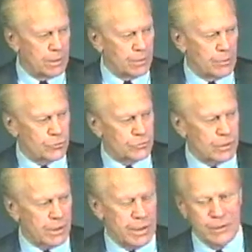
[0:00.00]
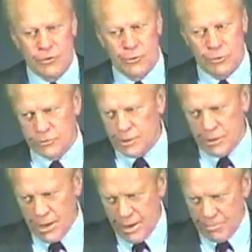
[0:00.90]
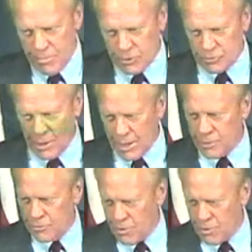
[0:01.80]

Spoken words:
Those atolls didn't have much land